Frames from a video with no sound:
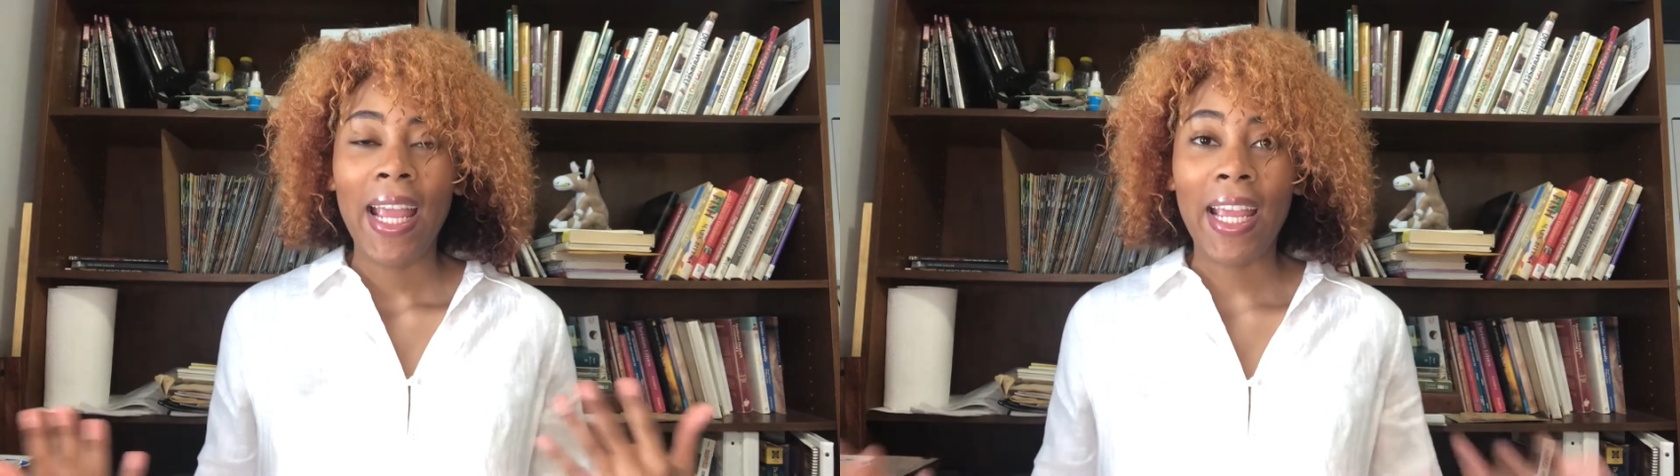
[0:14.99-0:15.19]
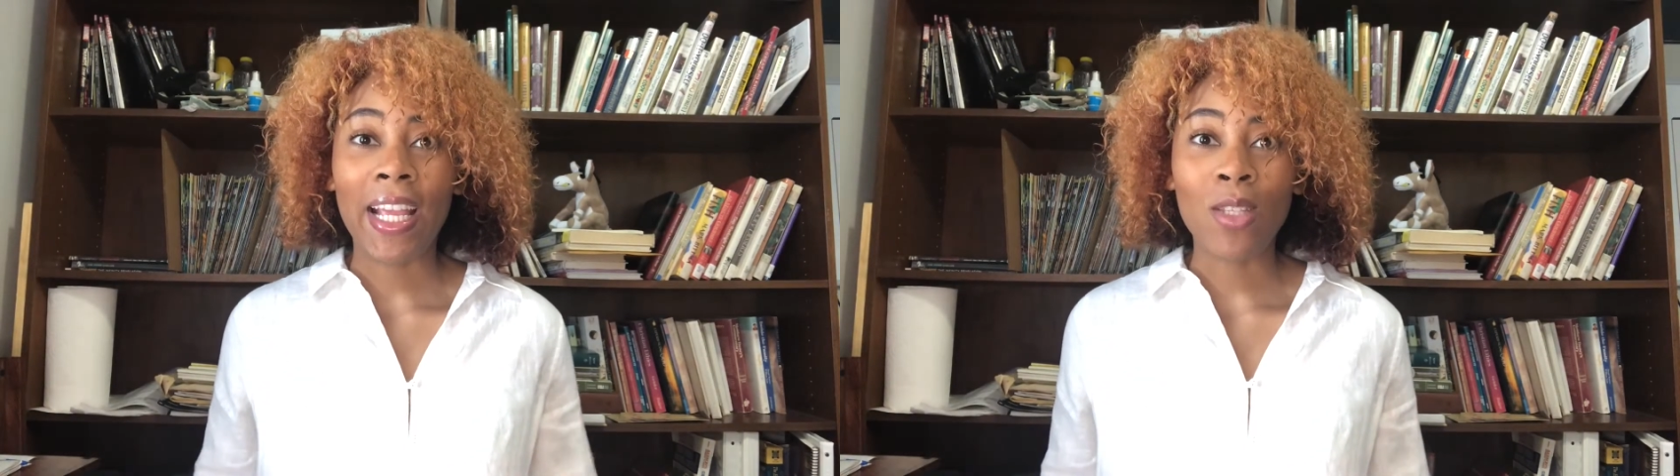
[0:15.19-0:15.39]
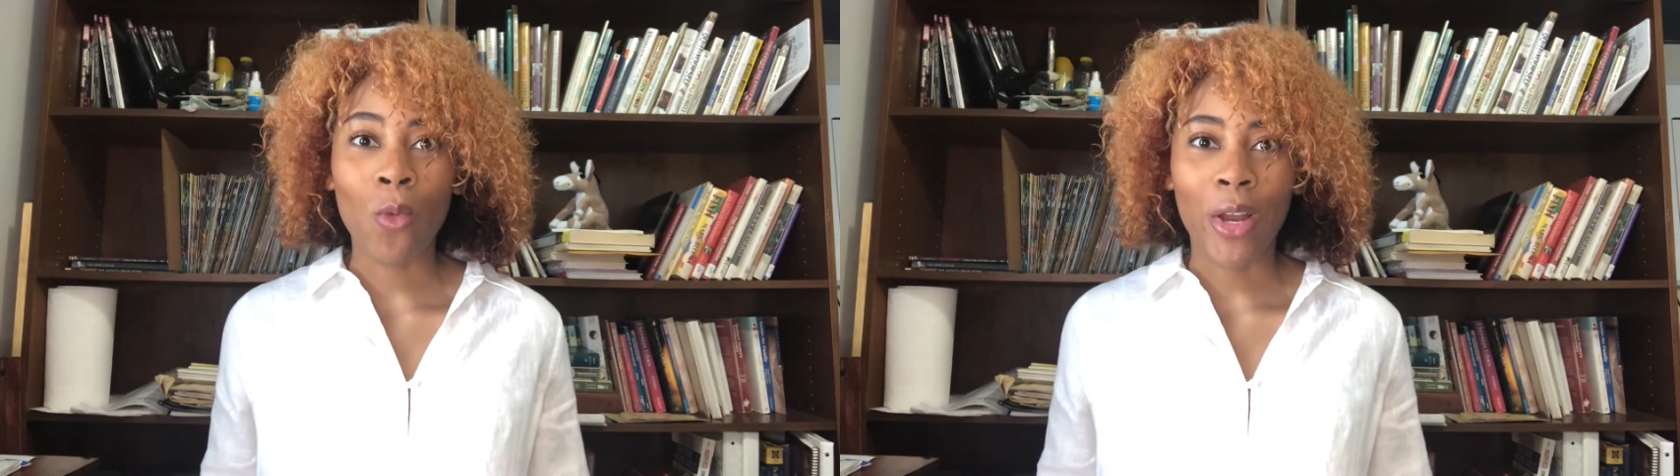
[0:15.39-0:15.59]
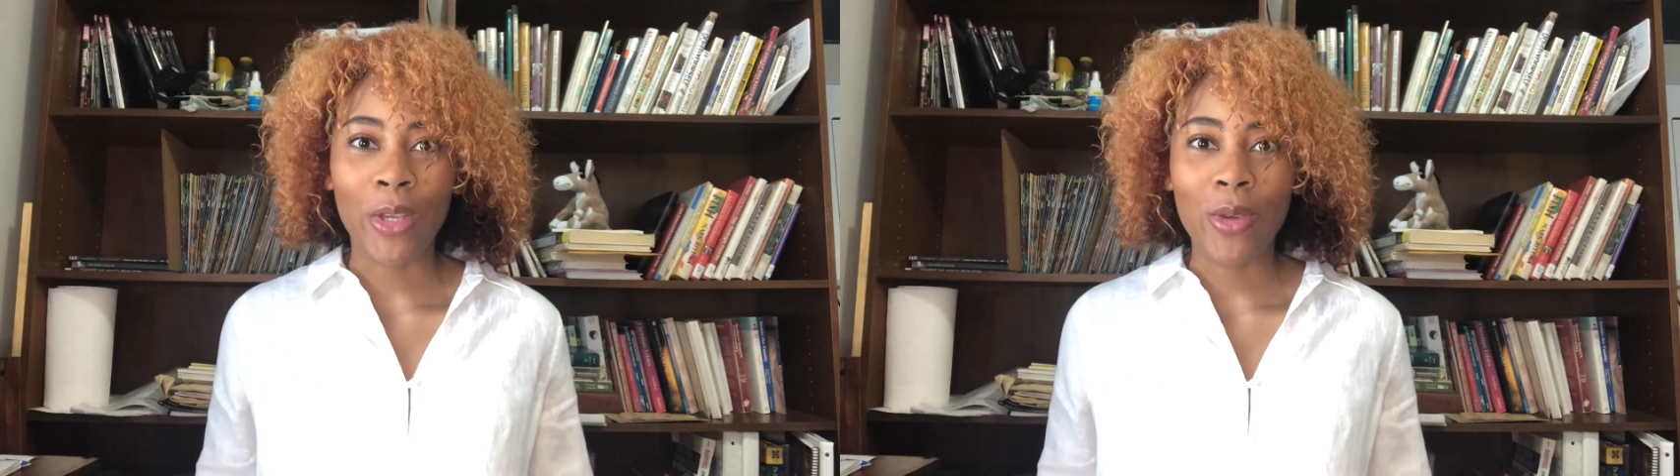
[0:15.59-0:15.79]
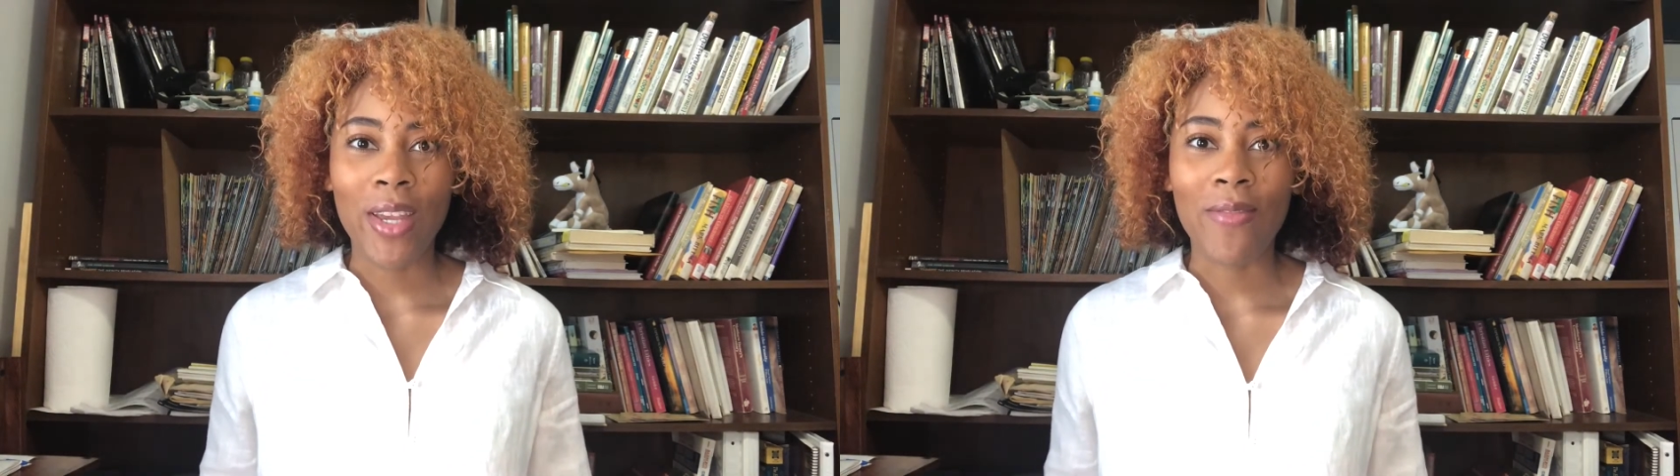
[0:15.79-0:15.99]
and where
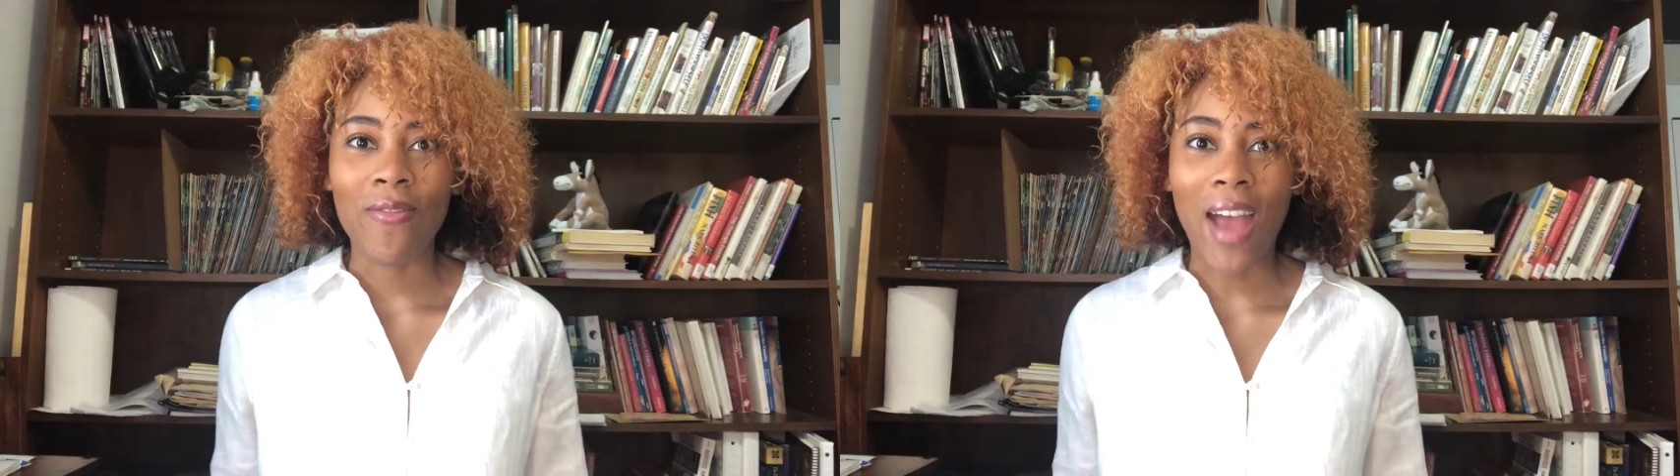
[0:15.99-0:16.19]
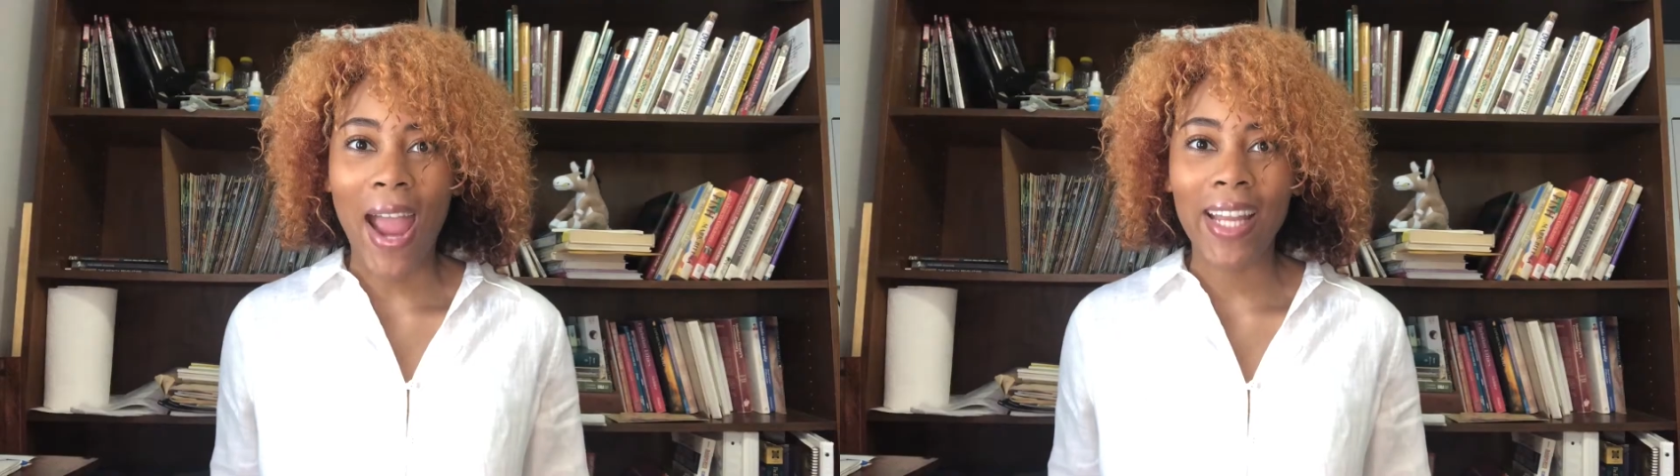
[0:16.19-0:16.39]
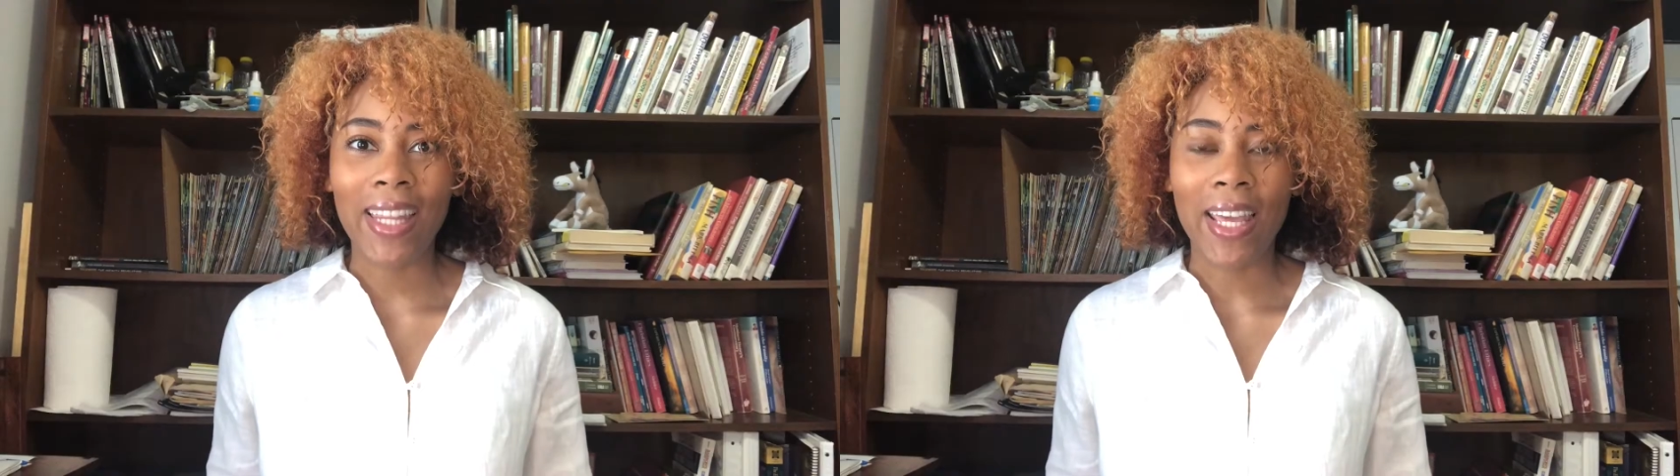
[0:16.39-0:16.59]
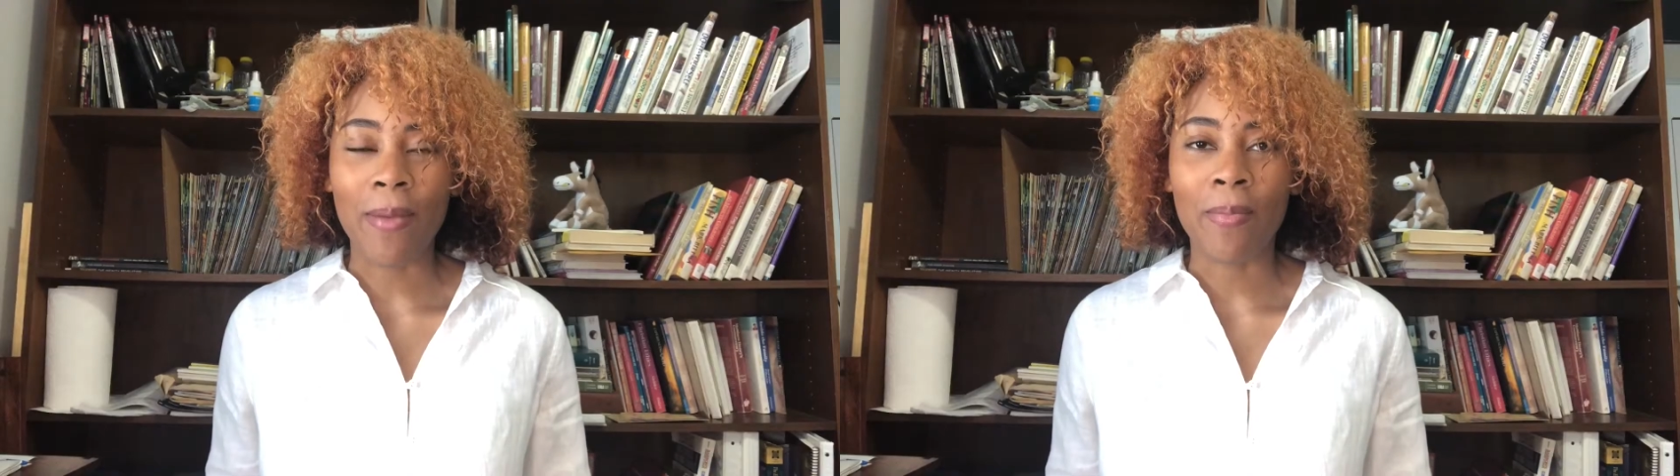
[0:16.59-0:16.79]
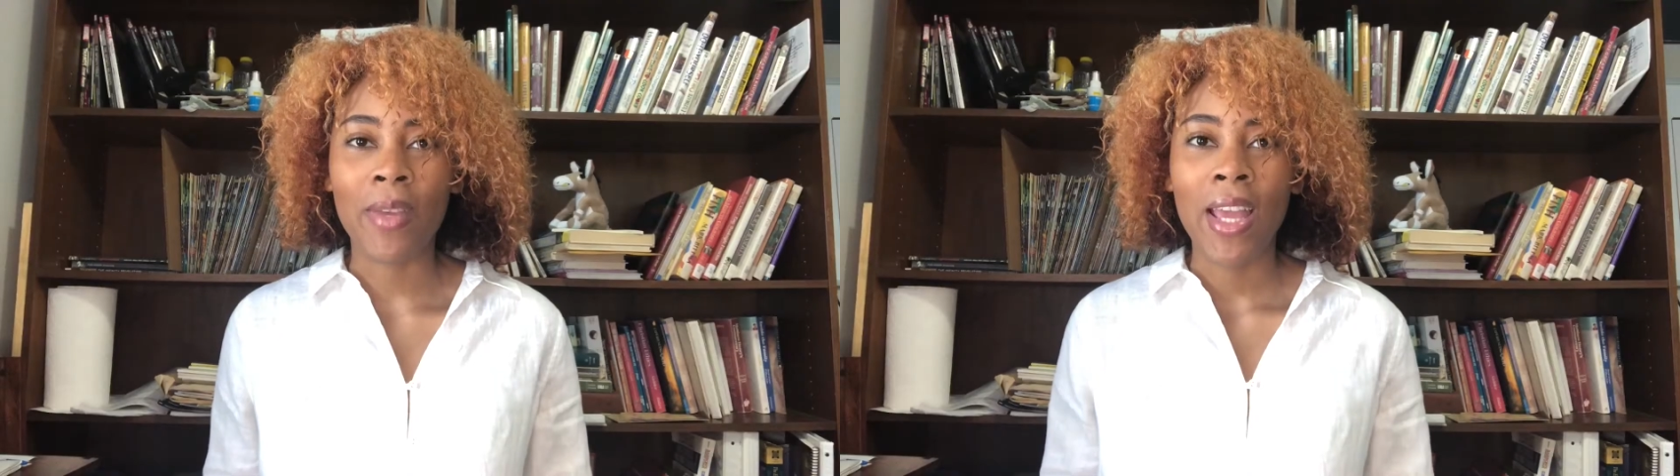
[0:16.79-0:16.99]
you can find them.